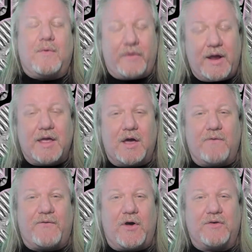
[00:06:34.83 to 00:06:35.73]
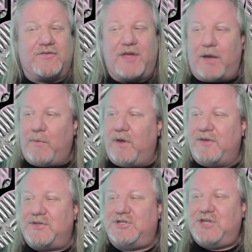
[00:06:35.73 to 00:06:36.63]
Well, there you go, folks. That
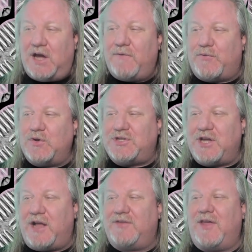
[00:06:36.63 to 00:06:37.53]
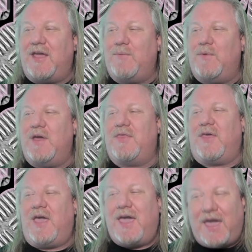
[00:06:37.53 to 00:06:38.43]
was John Frusciante with
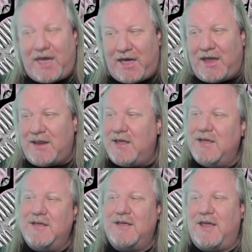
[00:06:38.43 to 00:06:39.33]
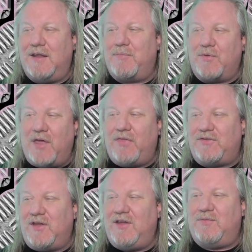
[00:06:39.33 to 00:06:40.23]
Head, and in
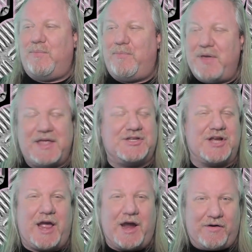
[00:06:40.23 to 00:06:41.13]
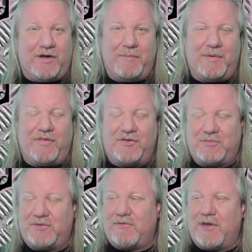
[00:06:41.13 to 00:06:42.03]
parentheses, Beach Arab. This
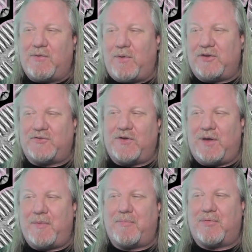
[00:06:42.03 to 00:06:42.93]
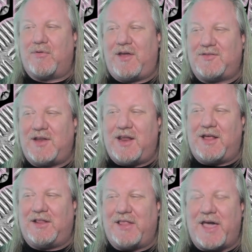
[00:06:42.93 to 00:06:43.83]
was a request from
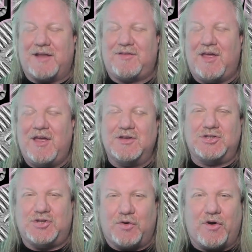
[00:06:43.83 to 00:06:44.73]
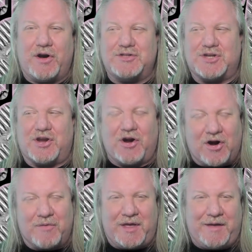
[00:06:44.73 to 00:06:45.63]
President-elect George
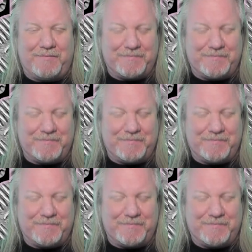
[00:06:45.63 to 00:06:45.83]
Kirby.